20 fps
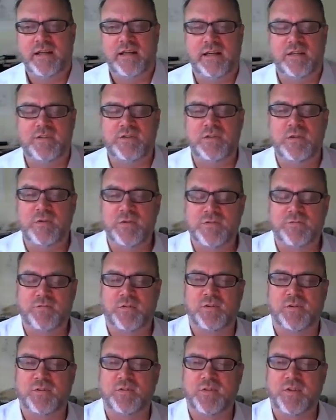It's
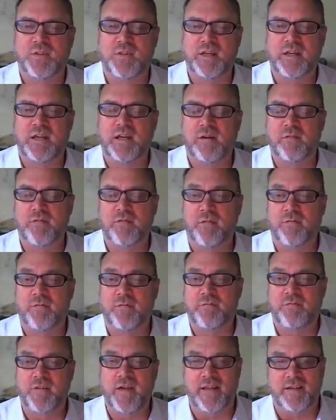useful to think of the
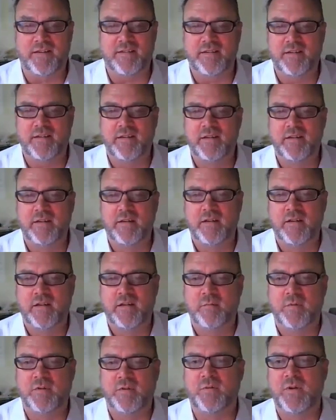fit
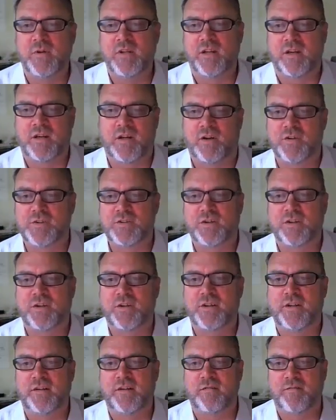between the culture
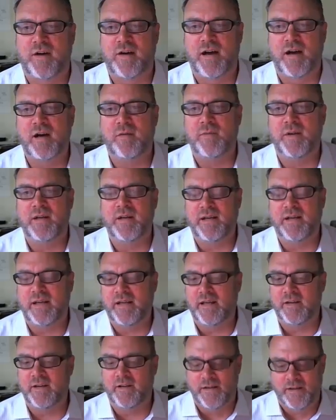and the environment.
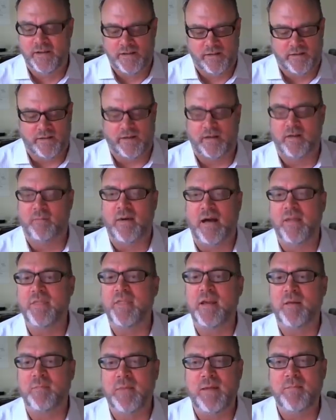And I
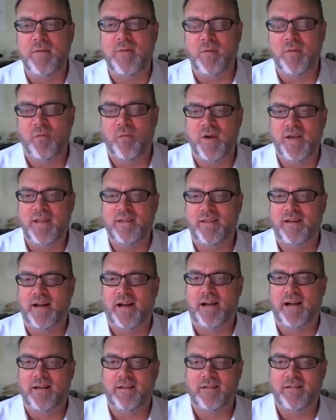think maybe the way that
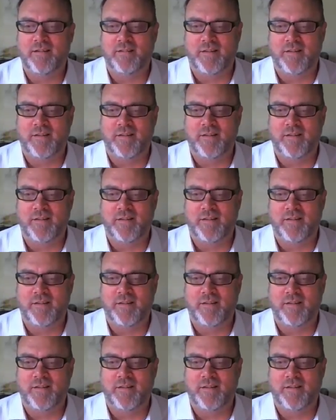I